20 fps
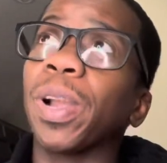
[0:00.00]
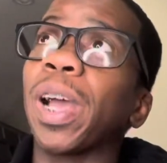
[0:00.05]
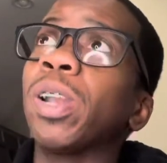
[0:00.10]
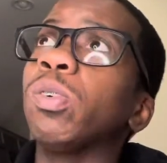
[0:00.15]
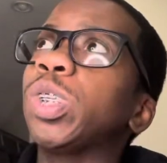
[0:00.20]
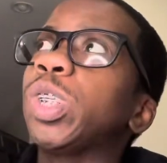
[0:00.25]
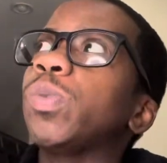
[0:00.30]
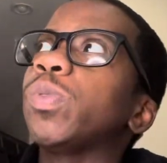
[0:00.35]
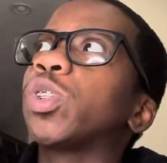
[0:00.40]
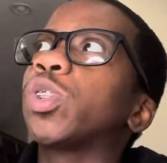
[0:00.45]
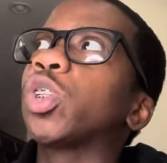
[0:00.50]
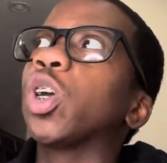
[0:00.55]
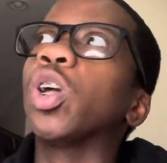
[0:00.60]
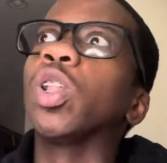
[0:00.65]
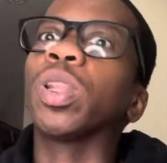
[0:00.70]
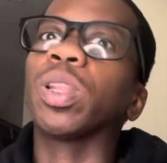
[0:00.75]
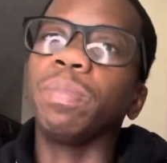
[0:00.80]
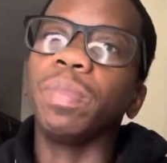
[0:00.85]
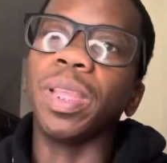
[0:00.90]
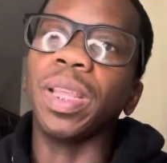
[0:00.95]
I know she was
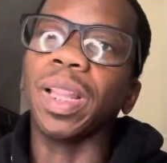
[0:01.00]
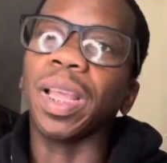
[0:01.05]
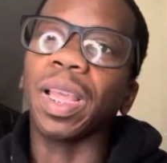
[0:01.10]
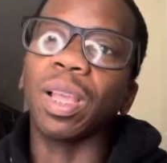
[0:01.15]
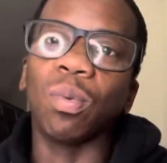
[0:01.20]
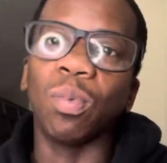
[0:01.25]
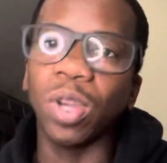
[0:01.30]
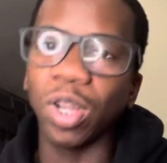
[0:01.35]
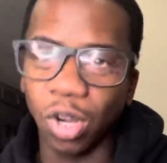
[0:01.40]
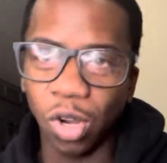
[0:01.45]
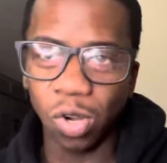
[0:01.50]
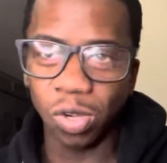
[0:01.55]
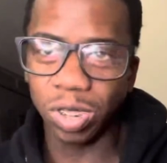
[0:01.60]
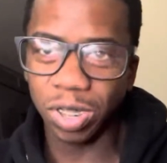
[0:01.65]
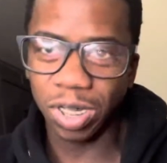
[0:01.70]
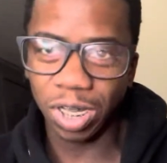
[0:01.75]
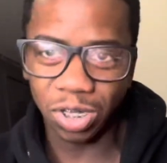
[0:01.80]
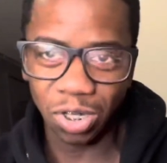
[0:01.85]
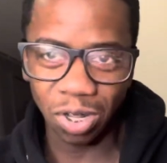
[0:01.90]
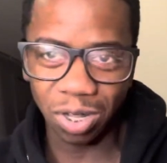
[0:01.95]
taller than me. Like, what girl is
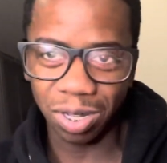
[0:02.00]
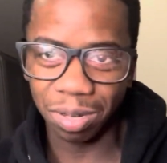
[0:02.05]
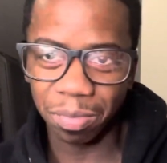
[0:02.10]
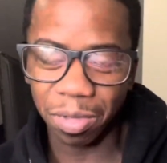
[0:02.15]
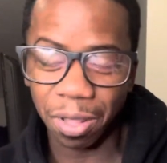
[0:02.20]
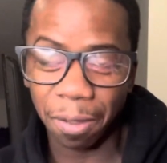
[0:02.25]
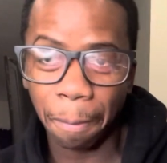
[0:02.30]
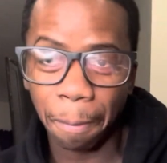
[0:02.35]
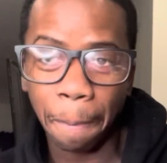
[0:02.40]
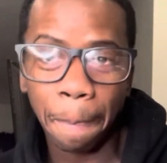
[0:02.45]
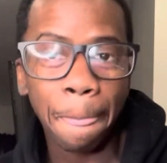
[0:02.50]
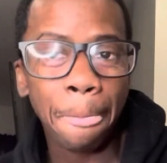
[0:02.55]
not taller than me?